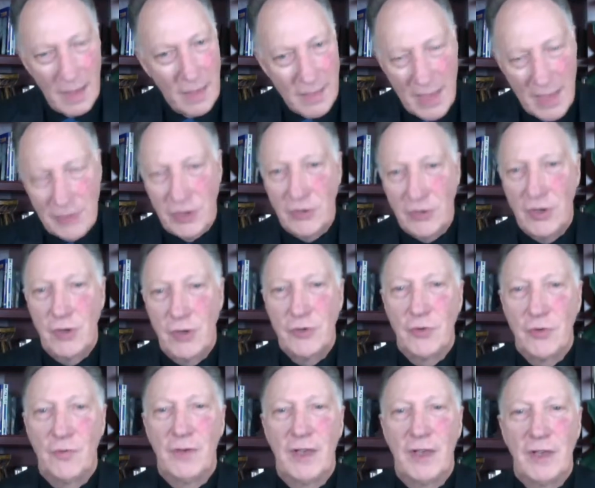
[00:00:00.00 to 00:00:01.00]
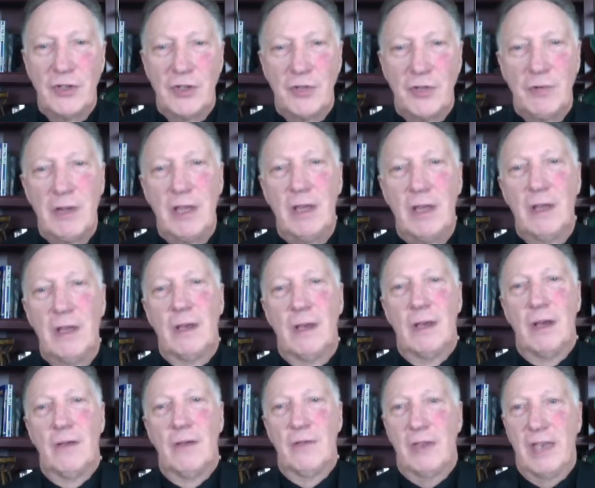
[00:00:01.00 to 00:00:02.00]
That's essential phase 3
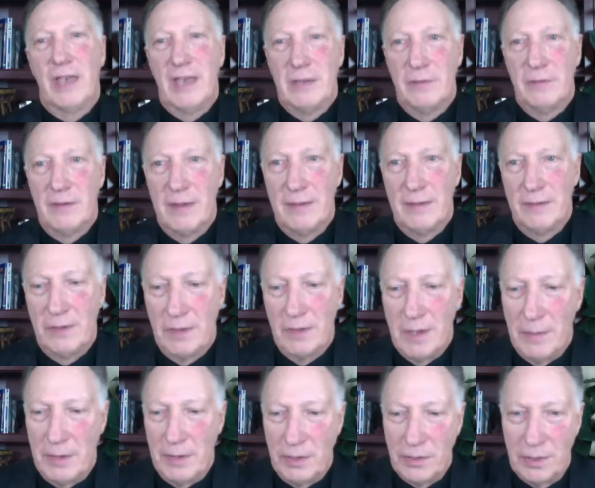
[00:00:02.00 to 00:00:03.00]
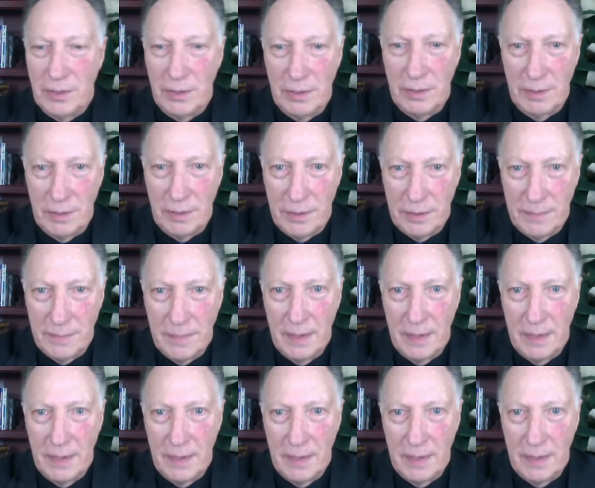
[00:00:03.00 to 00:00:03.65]
of the kingdom of heaven coming to earth.